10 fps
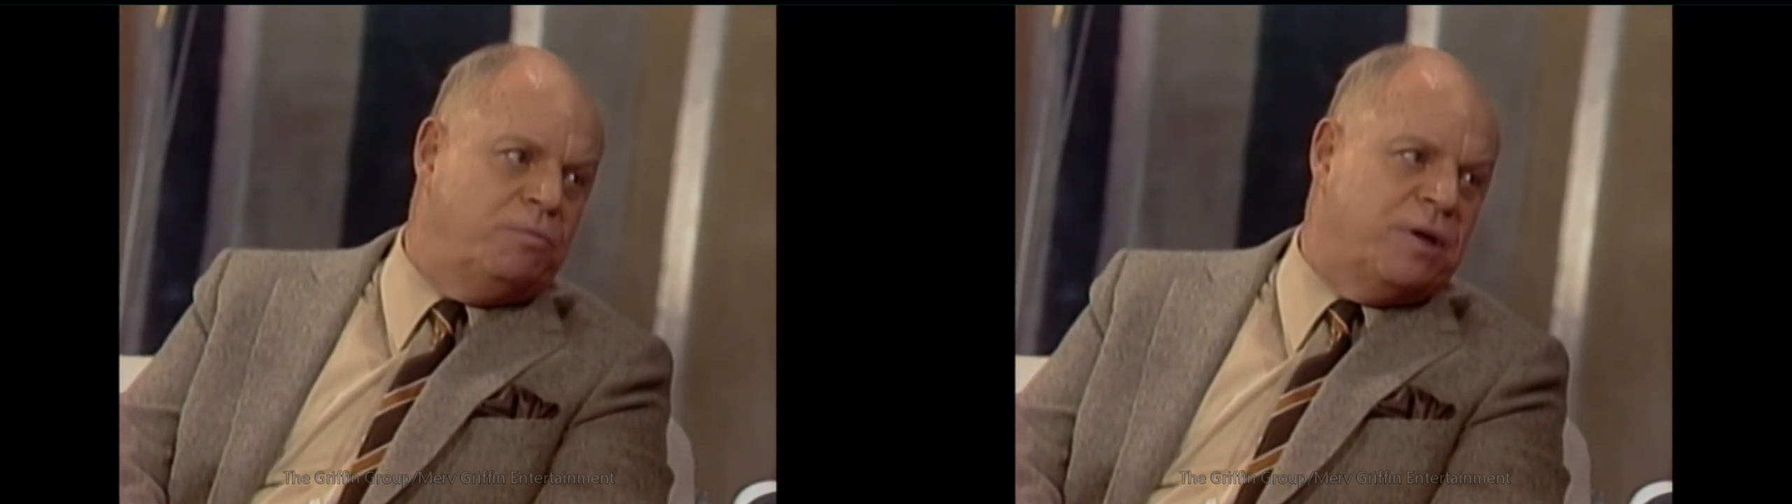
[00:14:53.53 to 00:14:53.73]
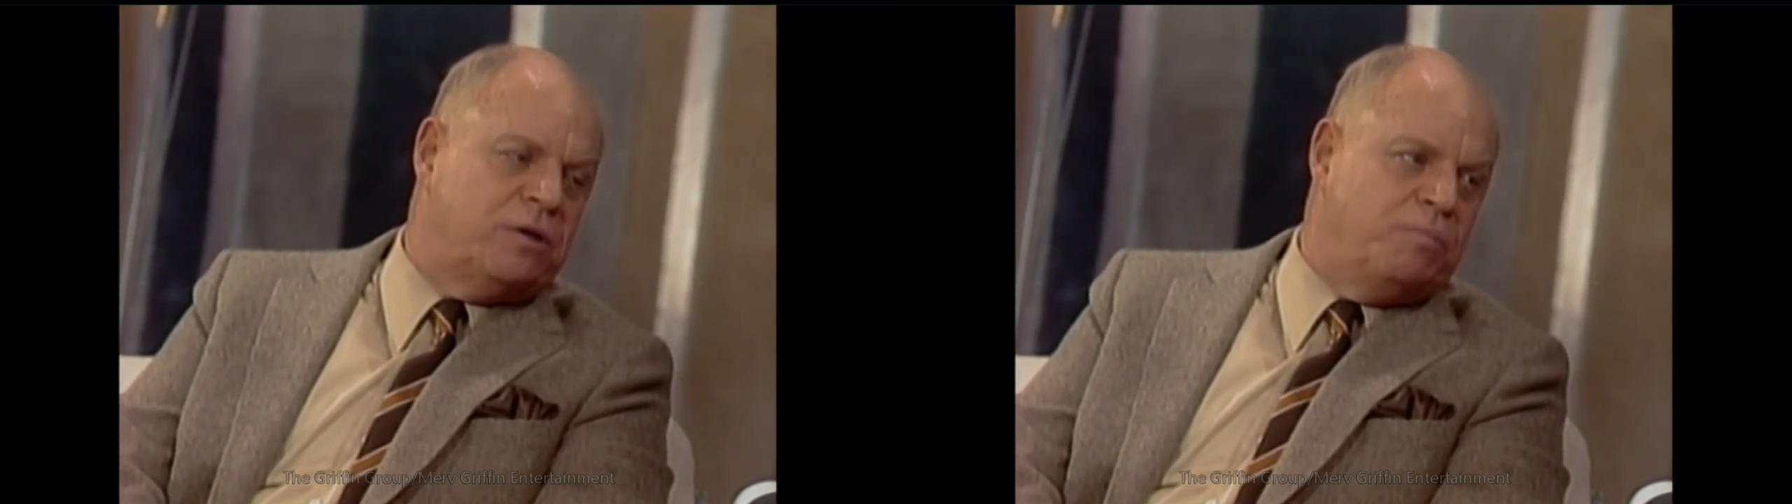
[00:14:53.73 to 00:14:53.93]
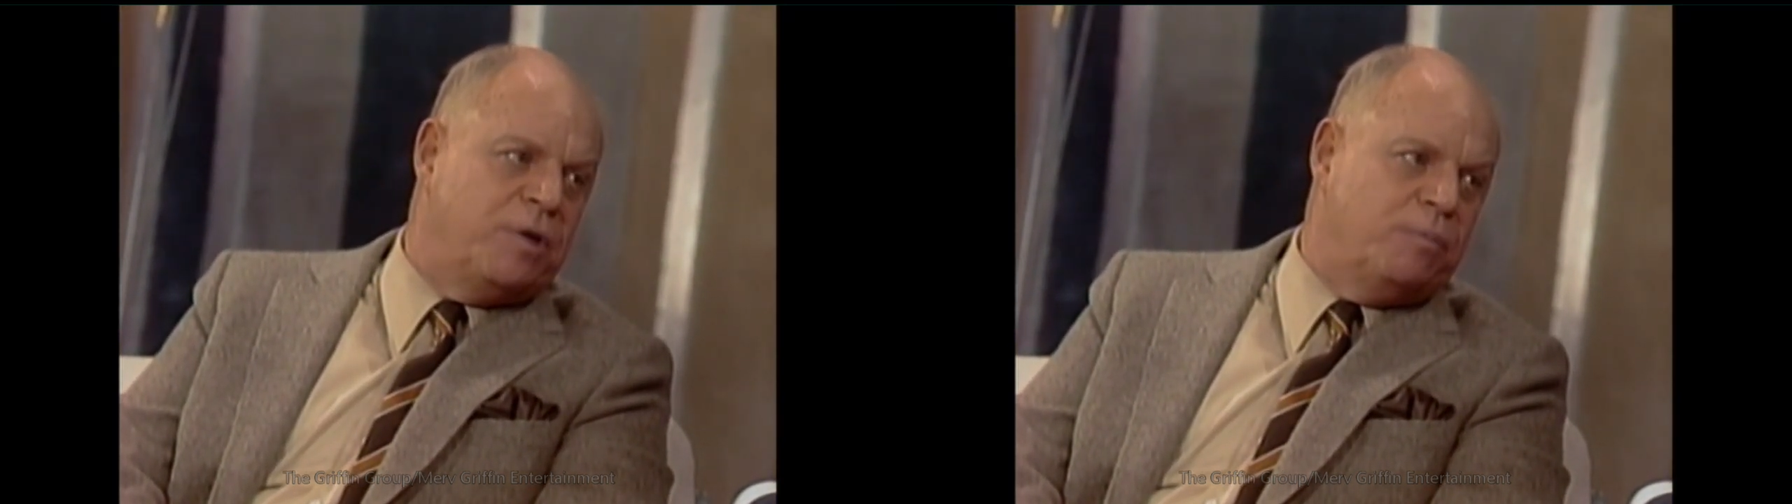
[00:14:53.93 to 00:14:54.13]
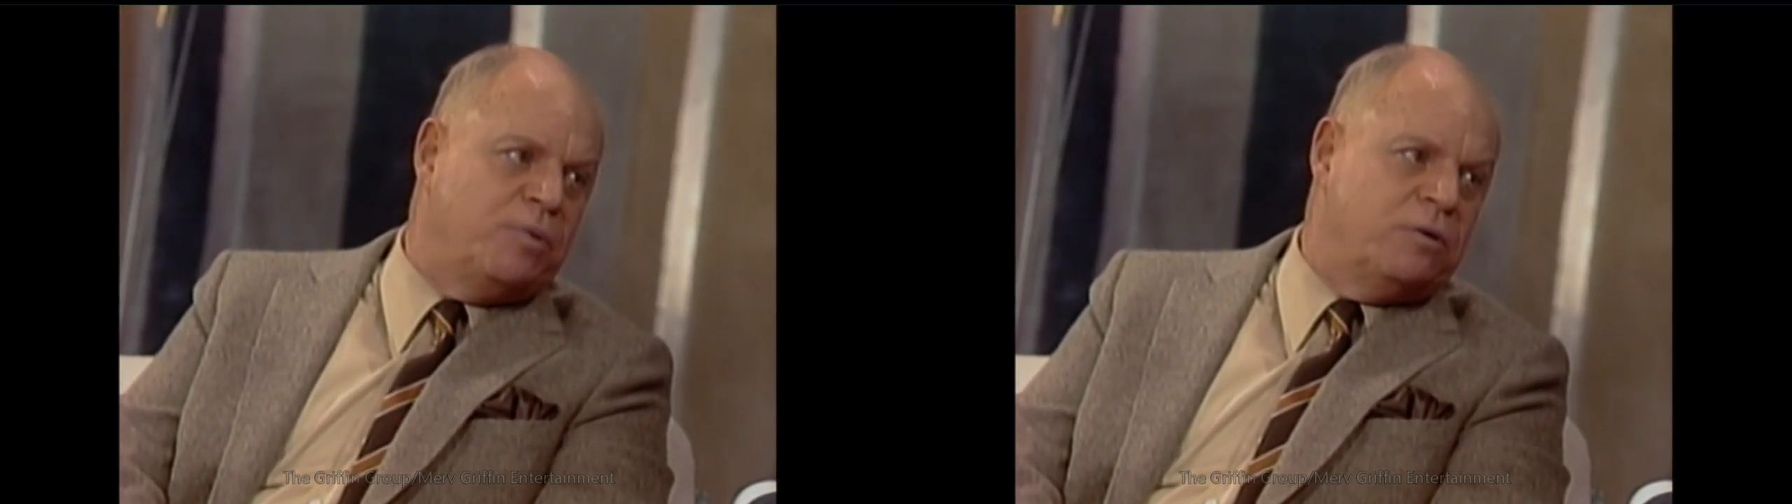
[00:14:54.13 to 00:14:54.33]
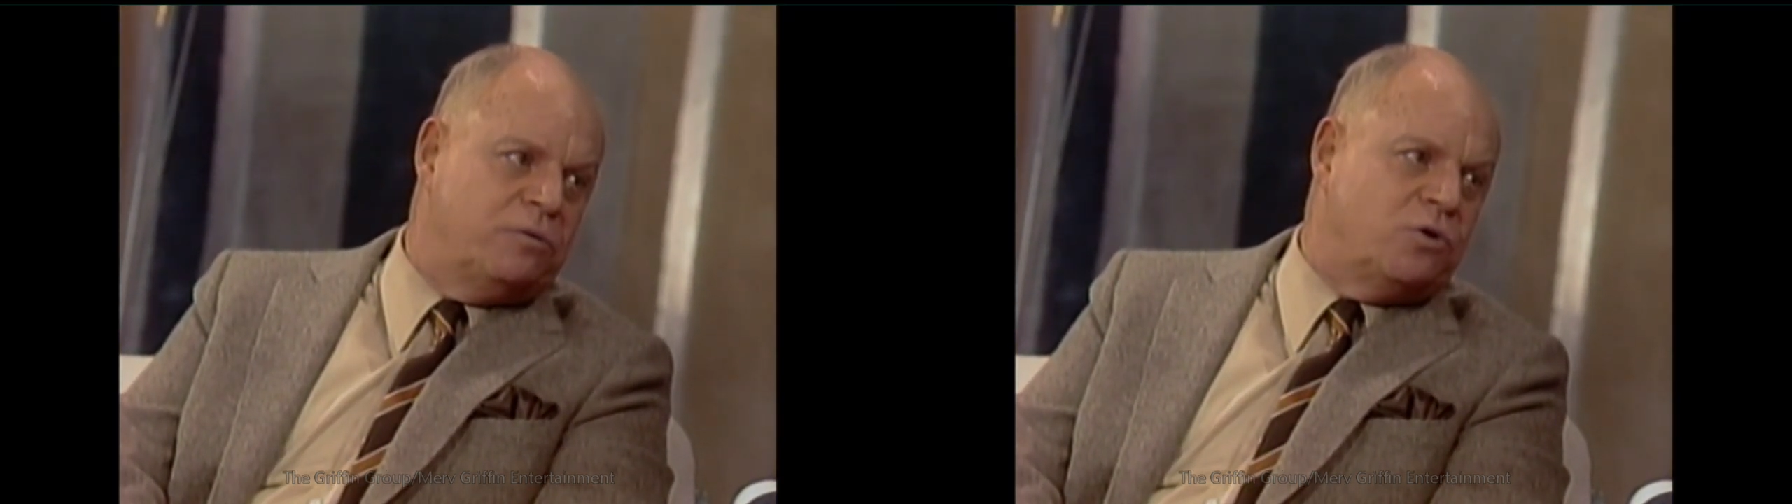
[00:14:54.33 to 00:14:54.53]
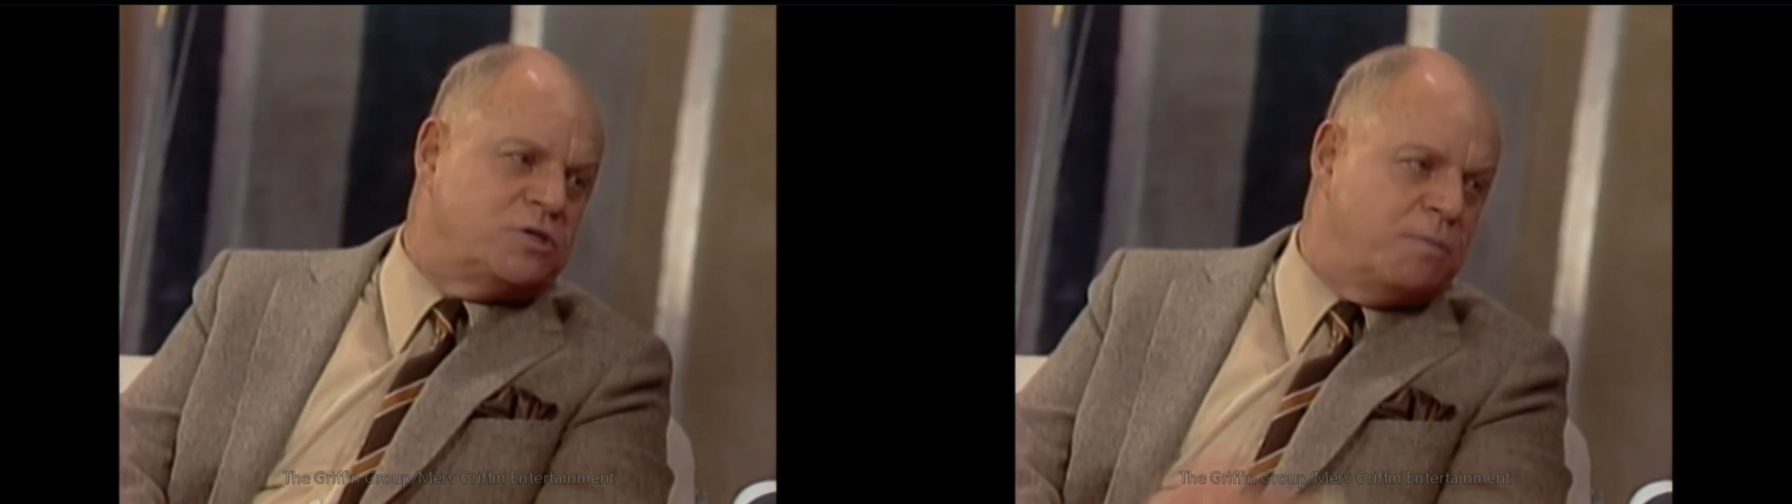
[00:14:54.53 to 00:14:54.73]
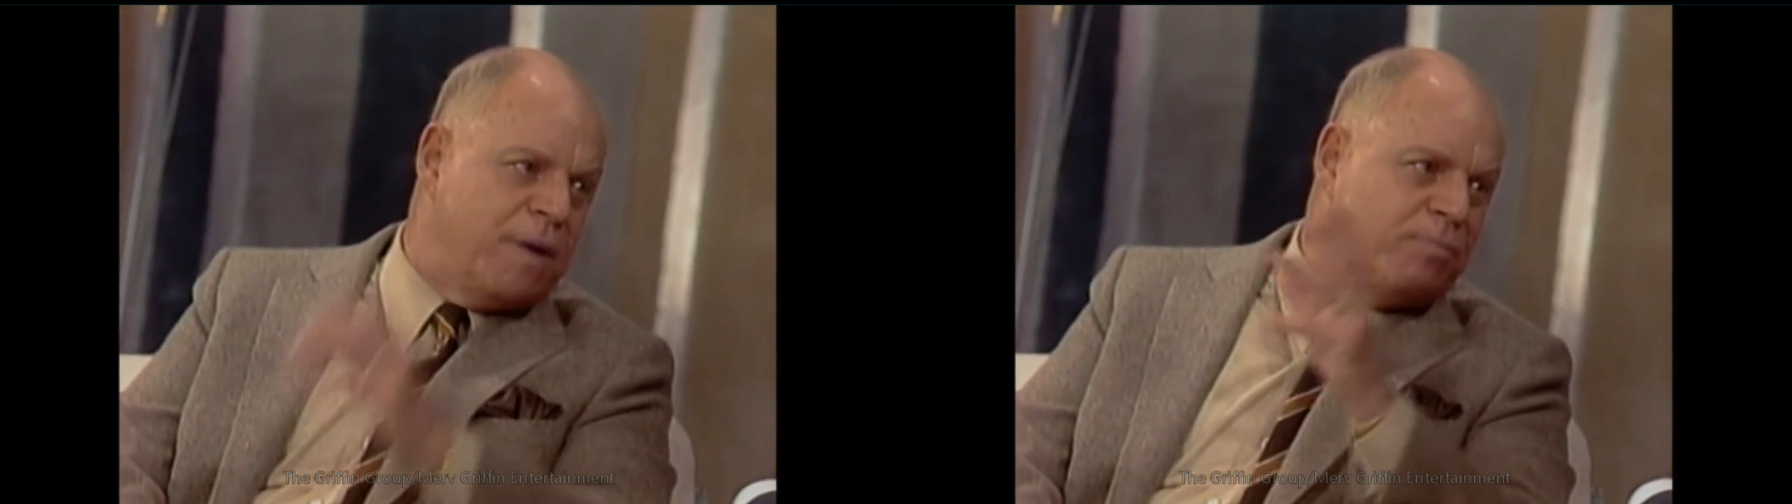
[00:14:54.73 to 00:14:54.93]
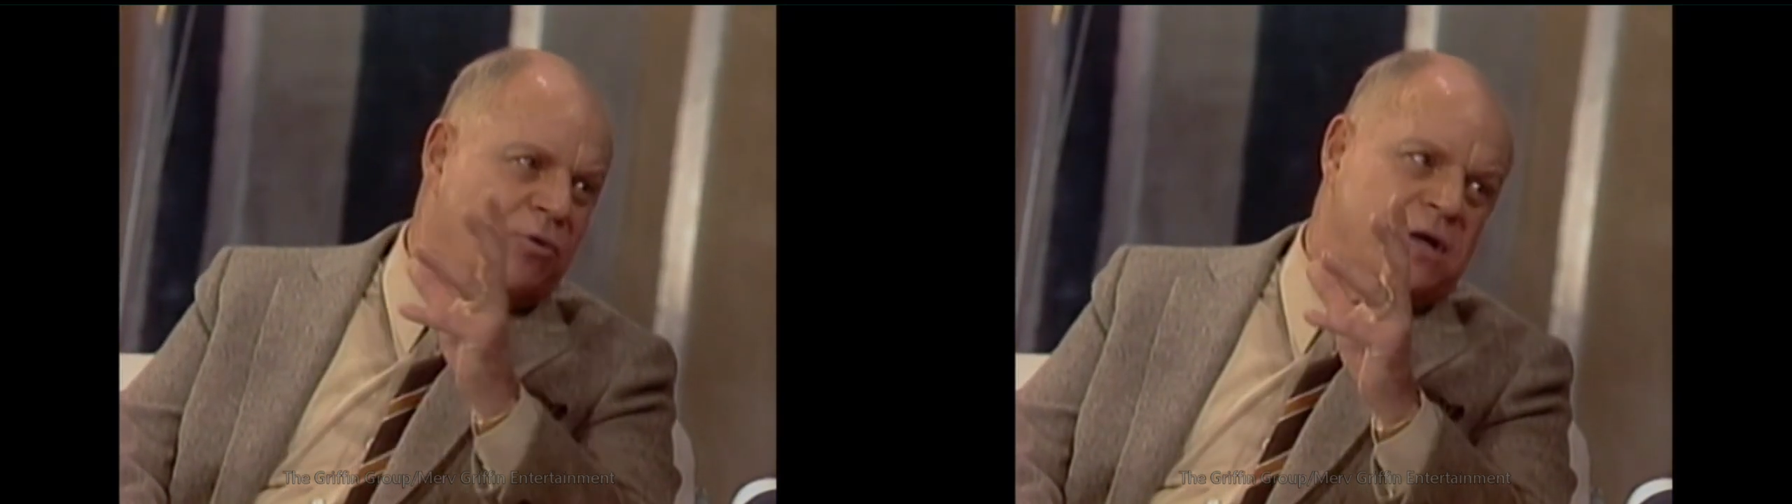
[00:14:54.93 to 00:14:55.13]
about the people, because the
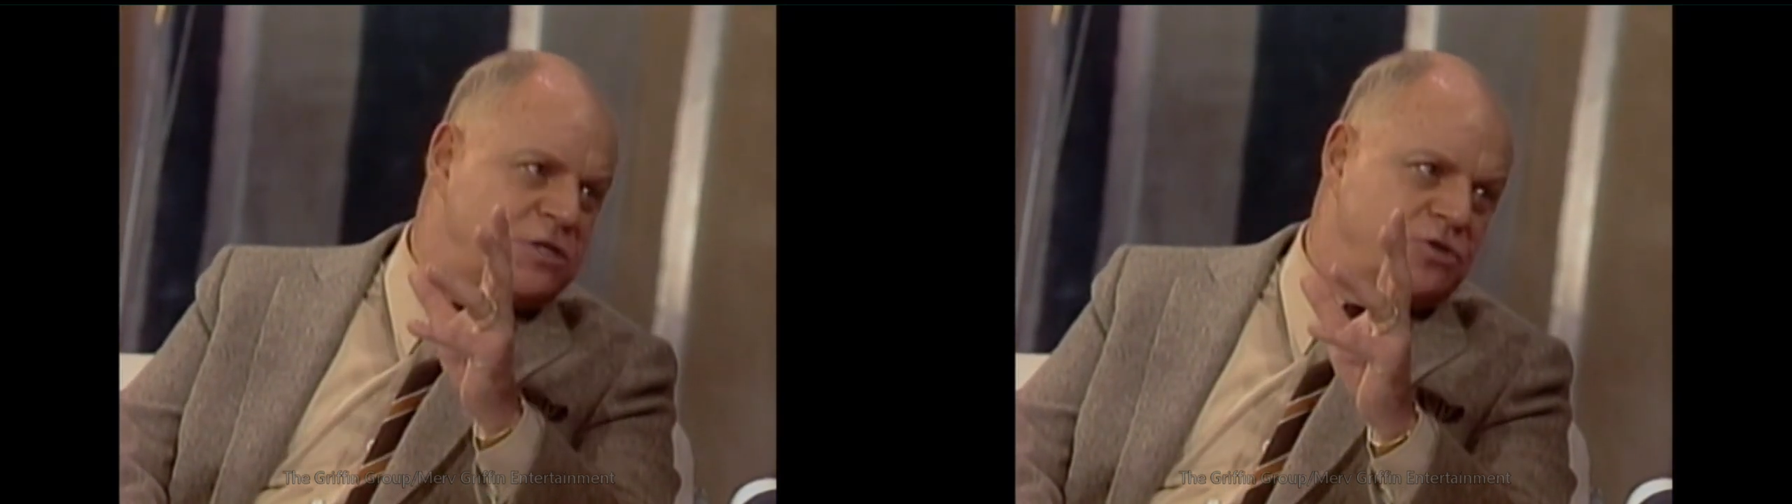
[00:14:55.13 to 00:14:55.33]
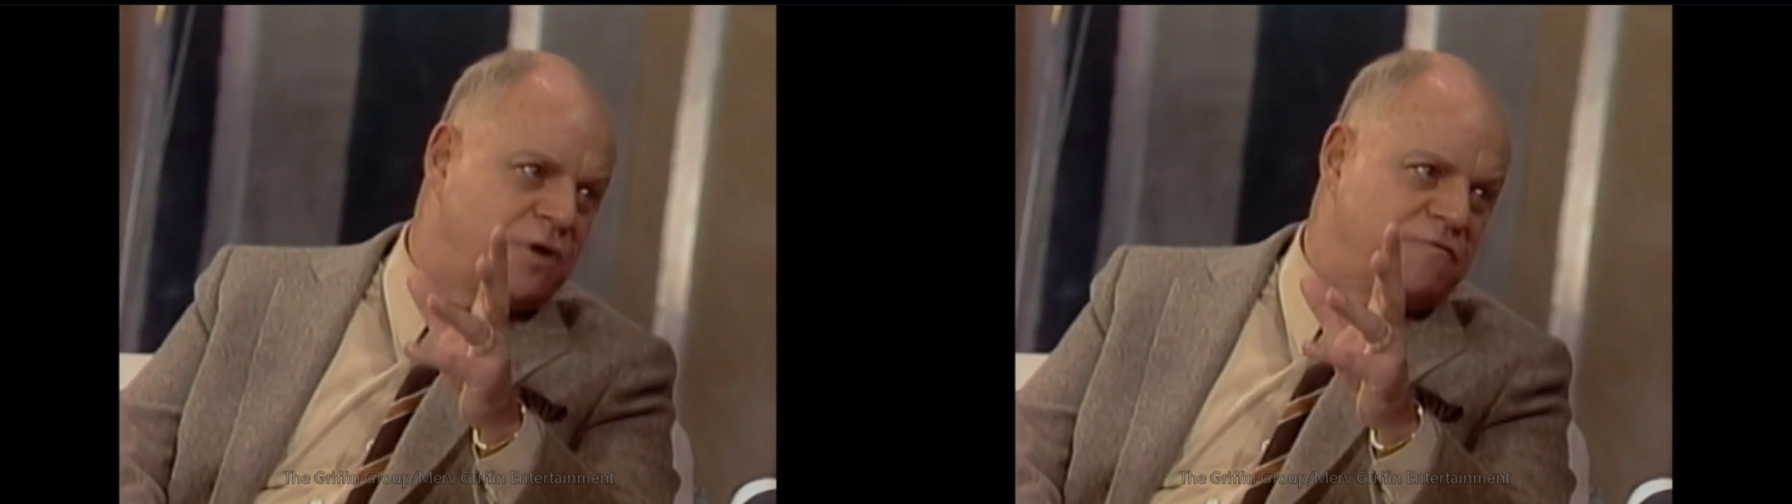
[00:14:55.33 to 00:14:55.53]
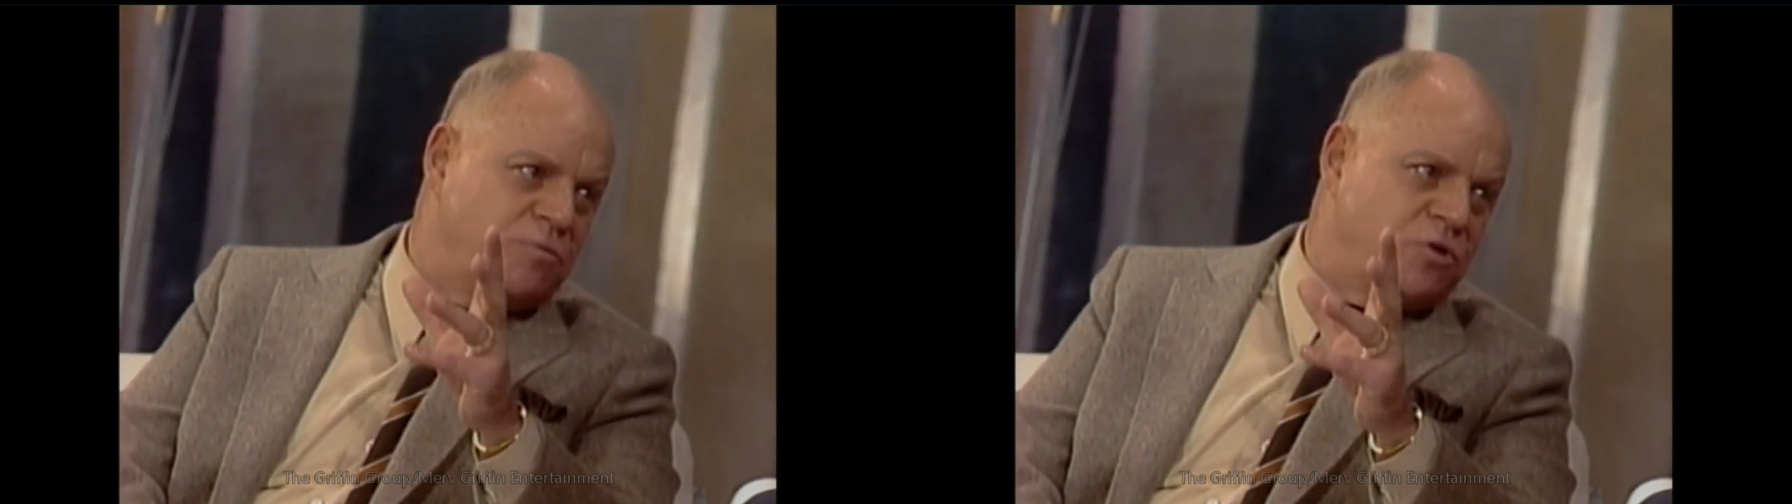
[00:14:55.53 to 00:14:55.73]
paparazzi drive him